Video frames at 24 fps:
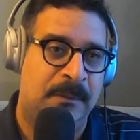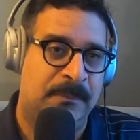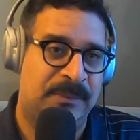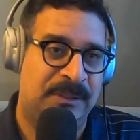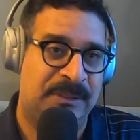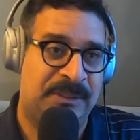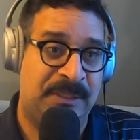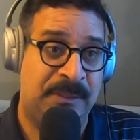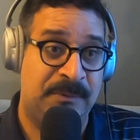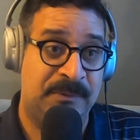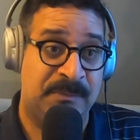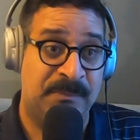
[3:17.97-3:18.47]

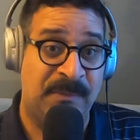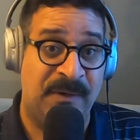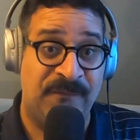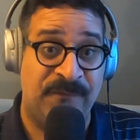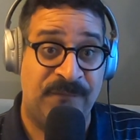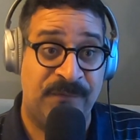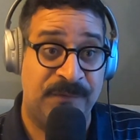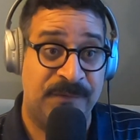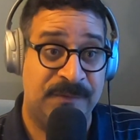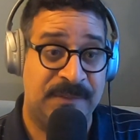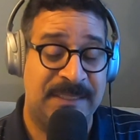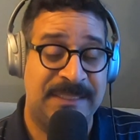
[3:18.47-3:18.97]
But she was my
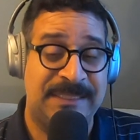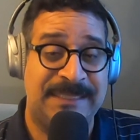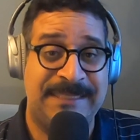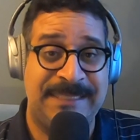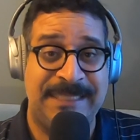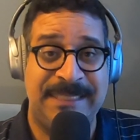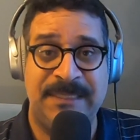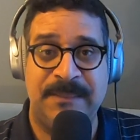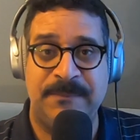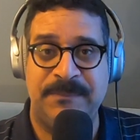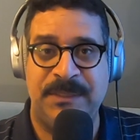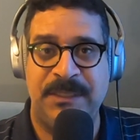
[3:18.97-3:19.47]
first
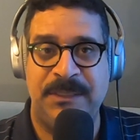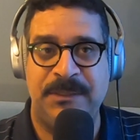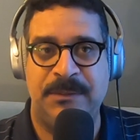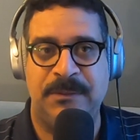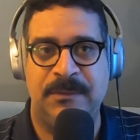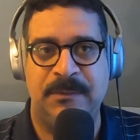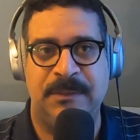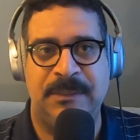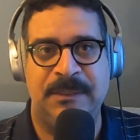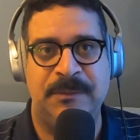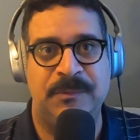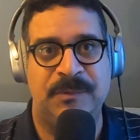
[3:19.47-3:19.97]
stand-up
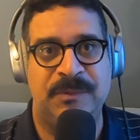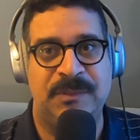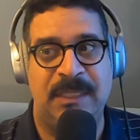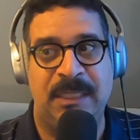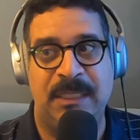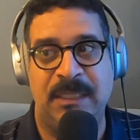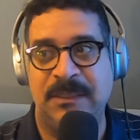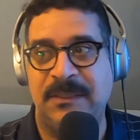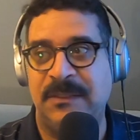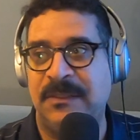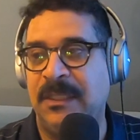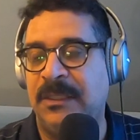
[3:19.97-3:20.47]
teacher, and it was
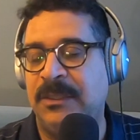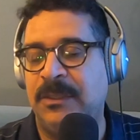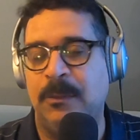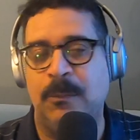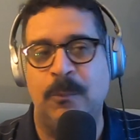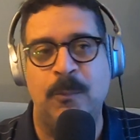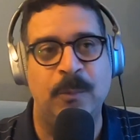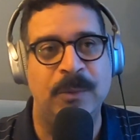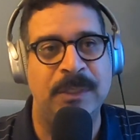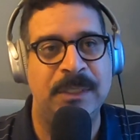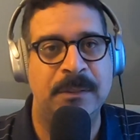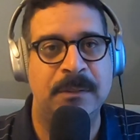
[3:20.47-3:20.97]
like such a
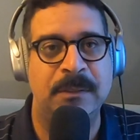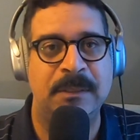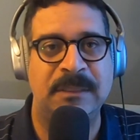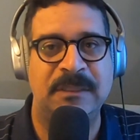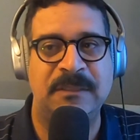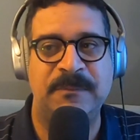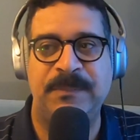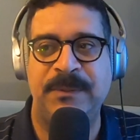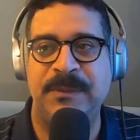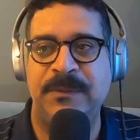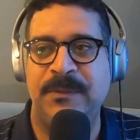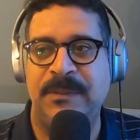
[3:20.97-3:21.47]
weird
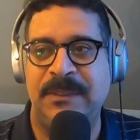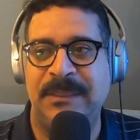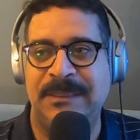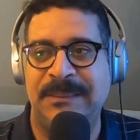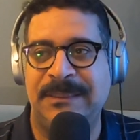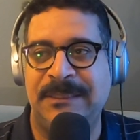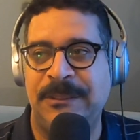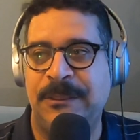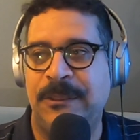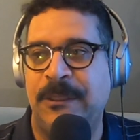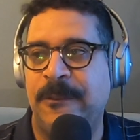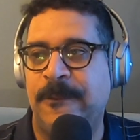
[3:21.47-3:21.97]

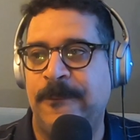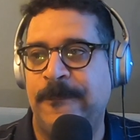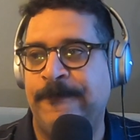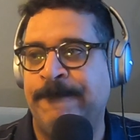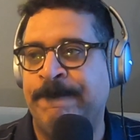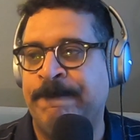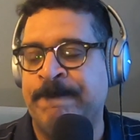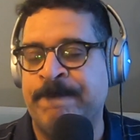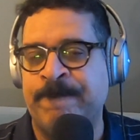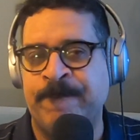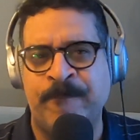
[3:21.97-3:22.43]
experience, And